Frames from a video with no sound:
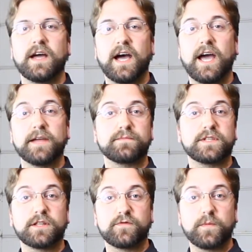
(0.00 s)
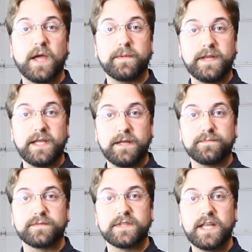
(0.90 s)
Hi, Dylan from
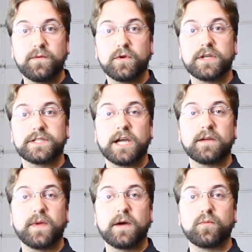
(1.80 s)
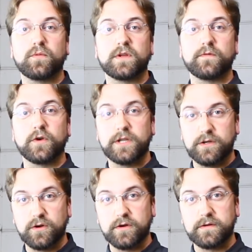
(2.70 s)
IPD. Today we're going to talk about converting
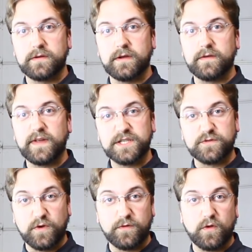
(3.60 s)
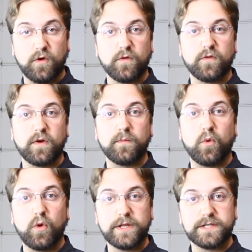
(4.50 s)
your vintage Volvo over from
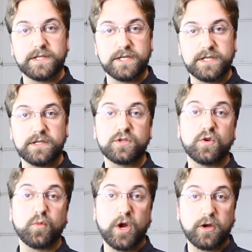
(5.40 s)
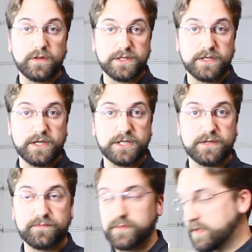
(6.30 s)
points ignition to a breakerless
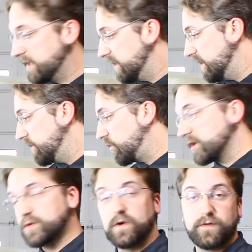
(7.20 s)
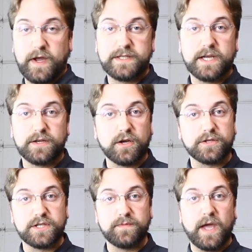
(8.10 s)
ignition. Points were a fine
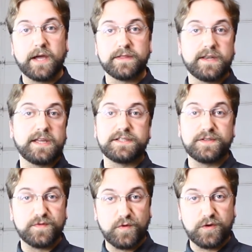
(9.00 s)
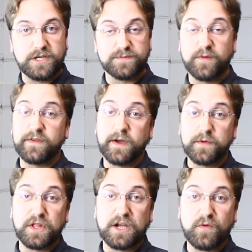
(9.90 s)
technology back in the 1940s, but we've come
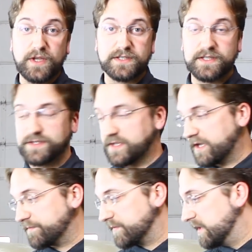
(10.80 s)
a long way since then.